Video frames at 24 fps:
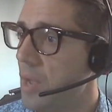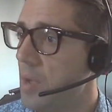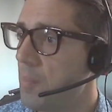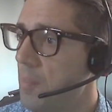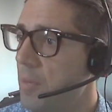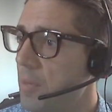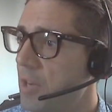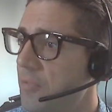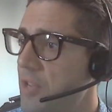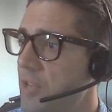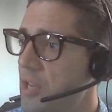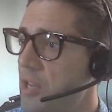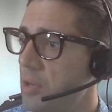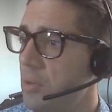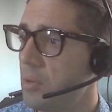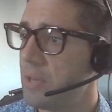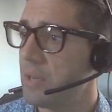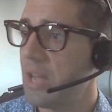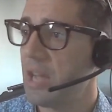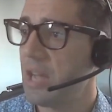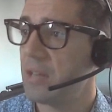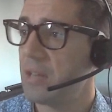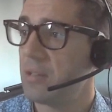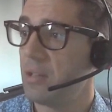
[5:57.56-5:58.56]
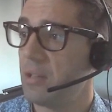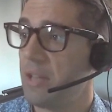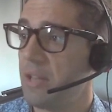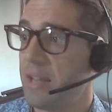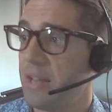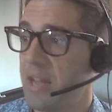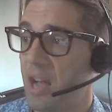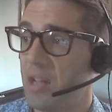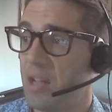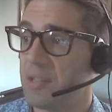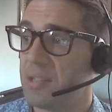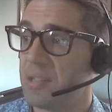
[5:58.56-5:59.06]
but we know that
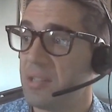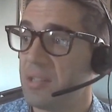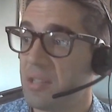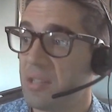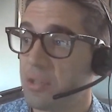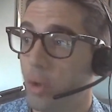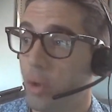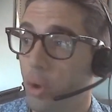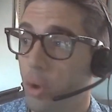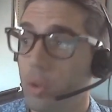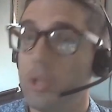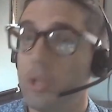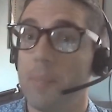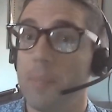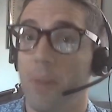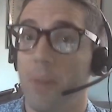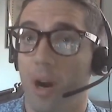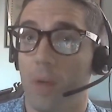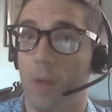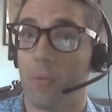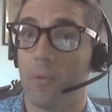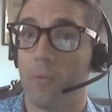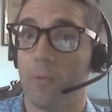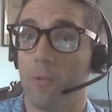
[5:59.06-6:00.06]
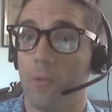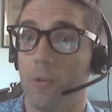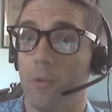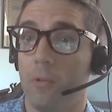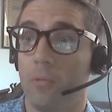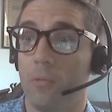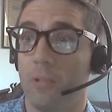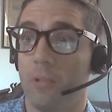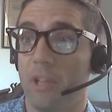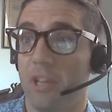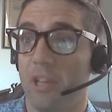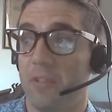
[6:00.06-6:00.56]
analysis is only
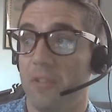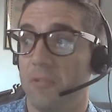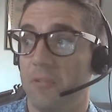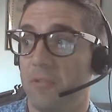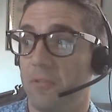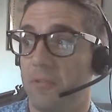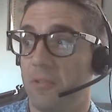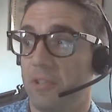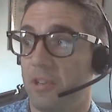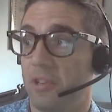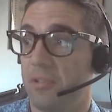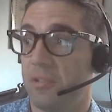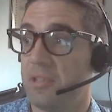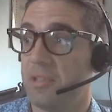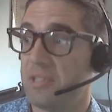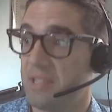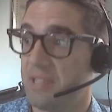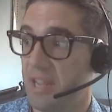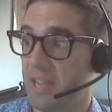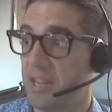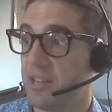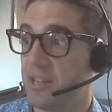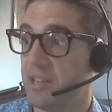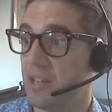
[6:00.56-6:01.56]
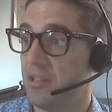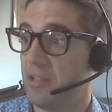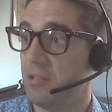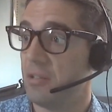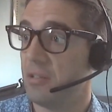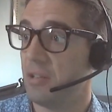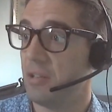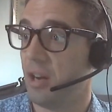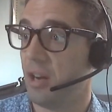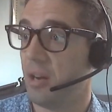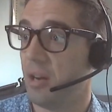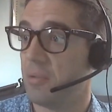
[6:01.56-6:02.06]
powerful if there is data.
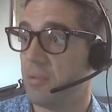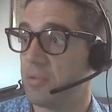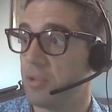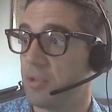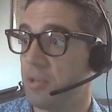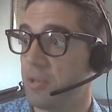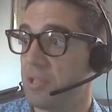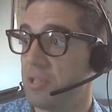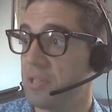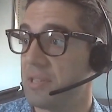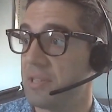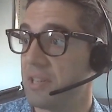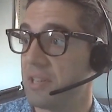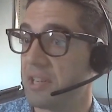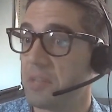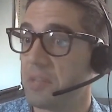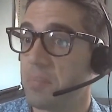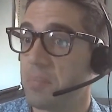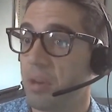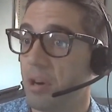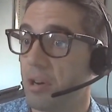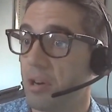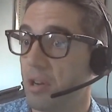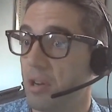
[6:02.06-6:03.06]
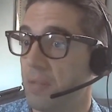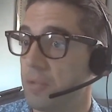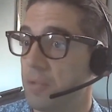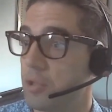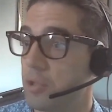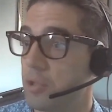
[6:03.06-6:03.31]
So in the second part, I will